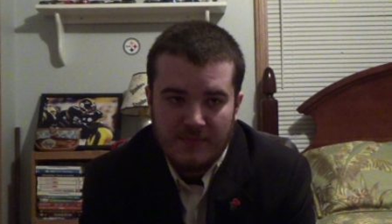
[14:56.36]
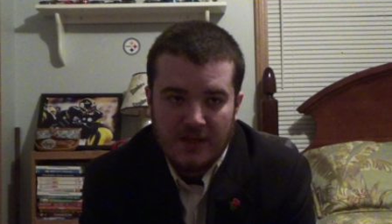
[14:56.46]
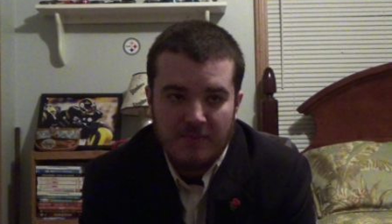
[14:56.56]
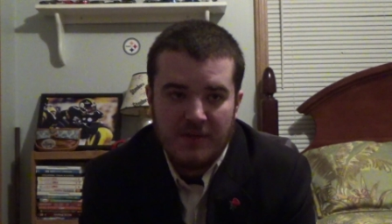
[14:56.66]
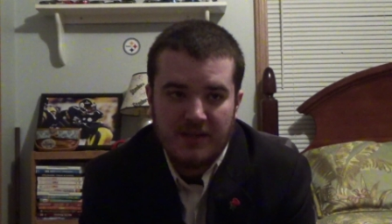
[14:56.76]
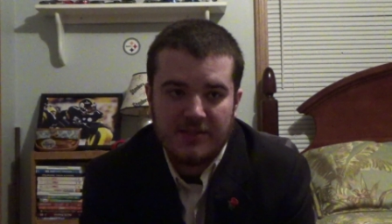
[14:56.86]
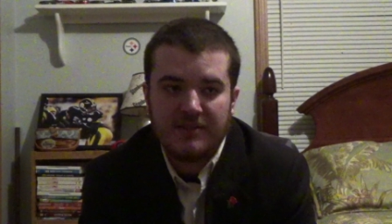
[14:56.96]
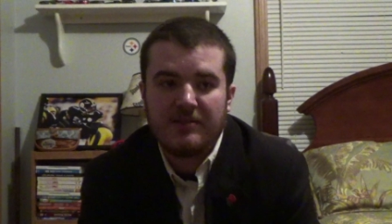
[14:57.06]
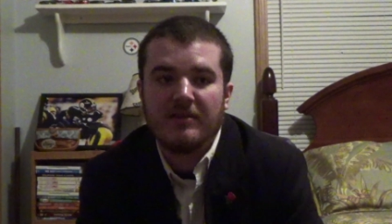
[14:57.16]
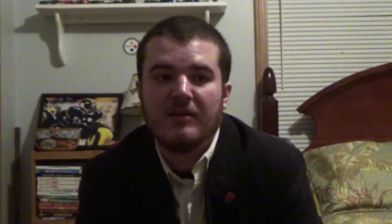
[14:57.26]
I
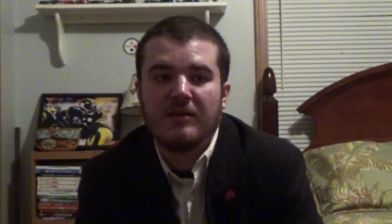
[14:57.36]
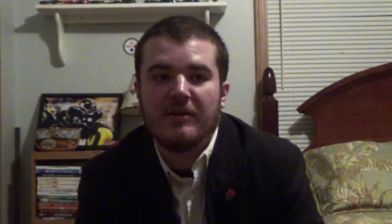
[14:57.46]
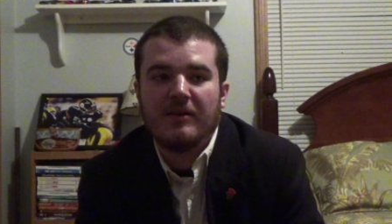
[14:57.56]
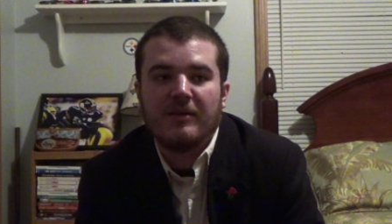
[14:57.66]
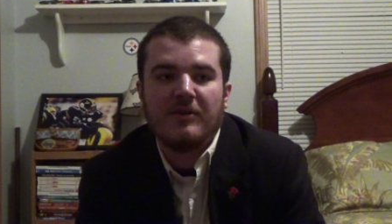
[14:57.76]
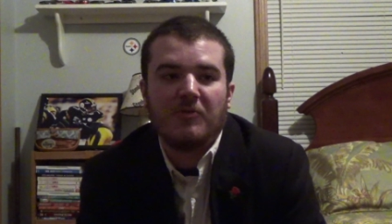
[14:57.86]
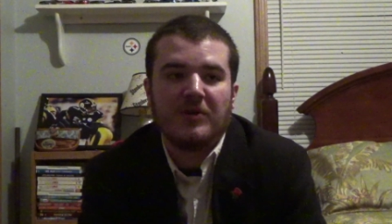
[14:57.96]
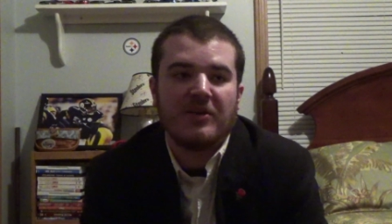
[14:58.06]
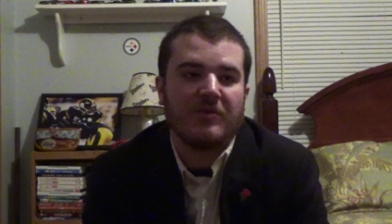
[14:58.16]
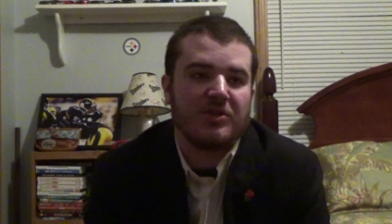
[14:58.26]
miss
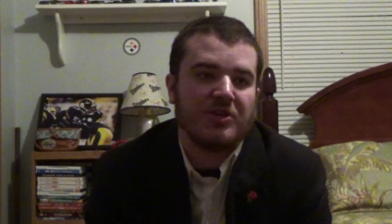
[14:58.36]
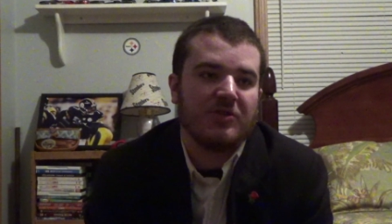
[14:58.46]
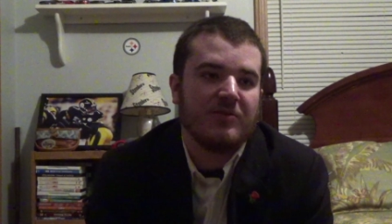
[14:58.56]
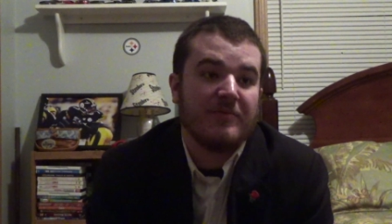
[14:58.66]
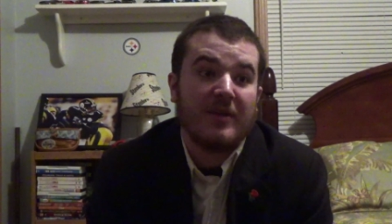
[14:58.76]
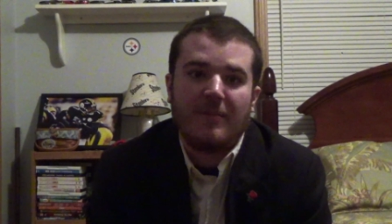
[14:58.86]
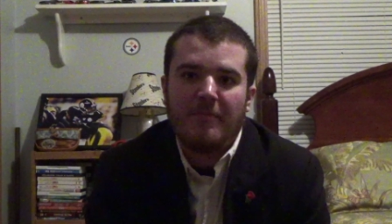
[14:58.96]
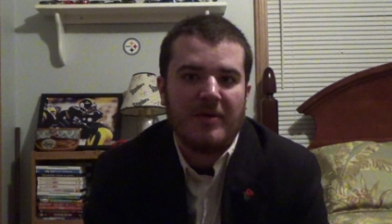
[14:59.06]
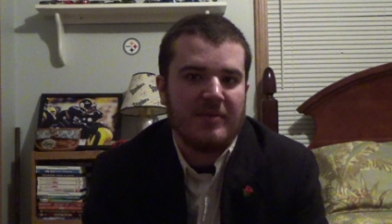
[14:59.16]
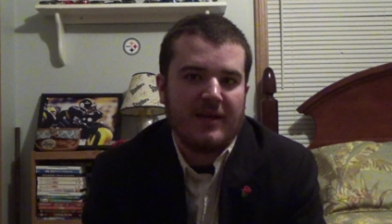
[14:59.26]
whenever you'd
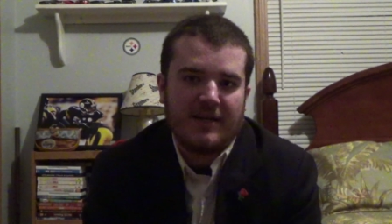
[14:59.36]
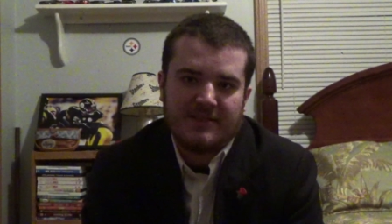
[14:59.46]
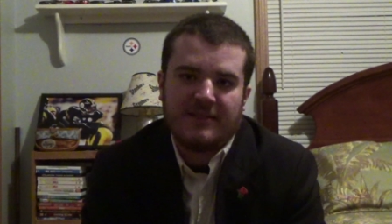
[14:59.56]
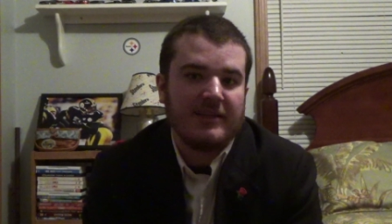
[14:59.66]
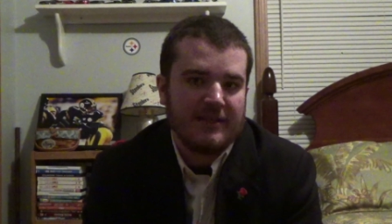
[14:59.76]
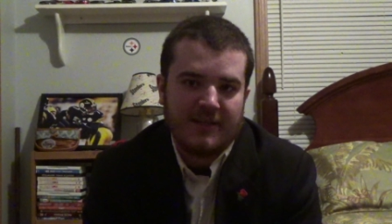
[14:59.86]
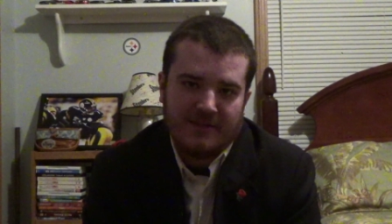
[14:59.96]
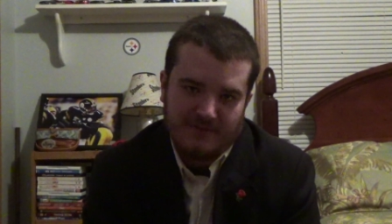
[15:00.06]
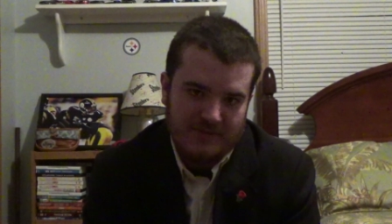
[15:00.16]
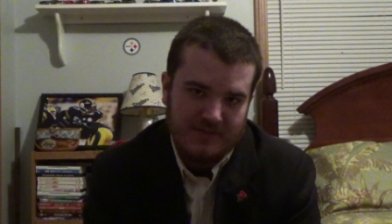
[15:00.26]
maybe accidentally get
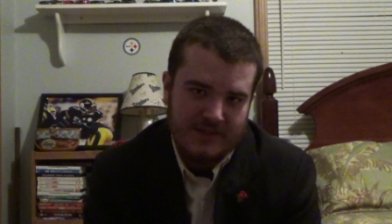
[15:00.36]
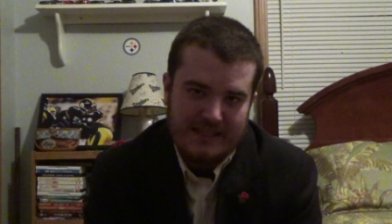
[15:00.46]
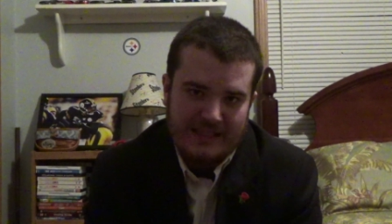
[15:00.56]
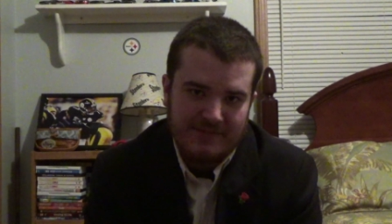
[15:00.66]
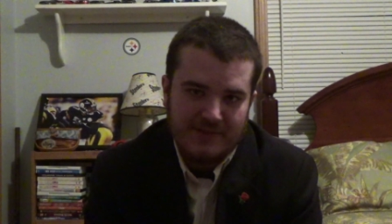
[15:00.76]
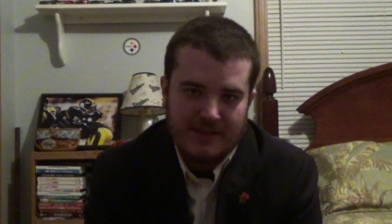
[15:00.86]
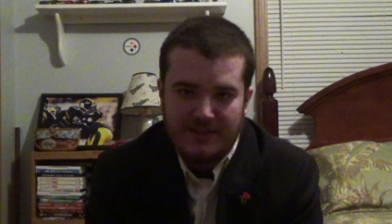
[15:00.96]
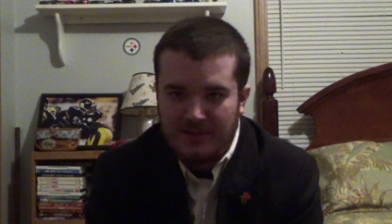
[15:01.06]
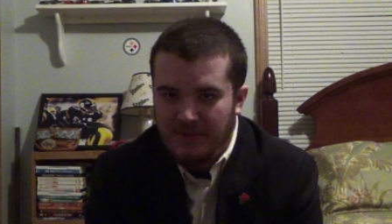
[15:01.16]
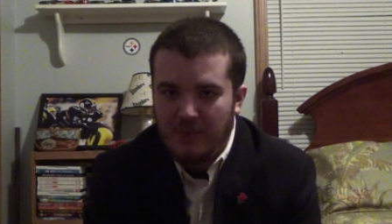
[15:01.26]
in front of the TV and
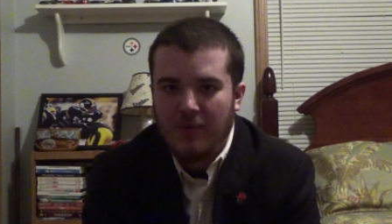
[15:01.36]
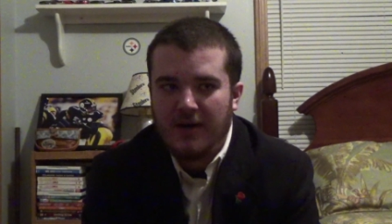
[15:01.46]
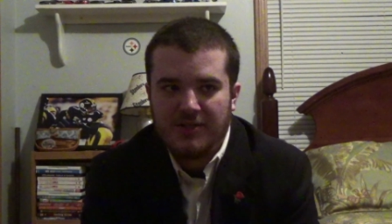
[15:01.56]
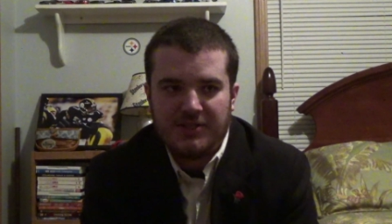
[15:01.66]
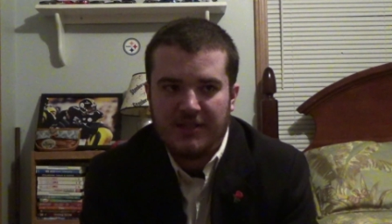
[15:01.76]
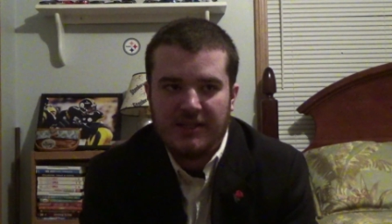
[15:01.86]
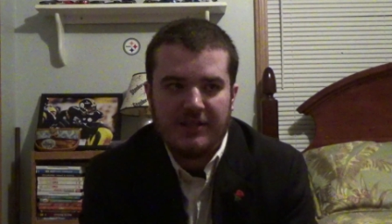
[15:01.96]
he'd be watching